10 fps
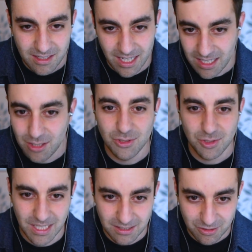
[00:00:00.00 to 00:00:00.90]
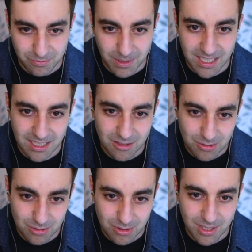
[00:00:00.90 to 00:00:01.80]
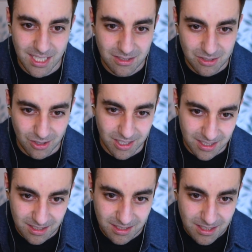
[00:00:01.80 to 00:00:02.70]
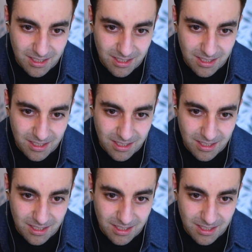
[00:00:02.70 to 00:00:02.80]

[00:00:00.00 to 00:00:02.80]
a huge amount of money to get started.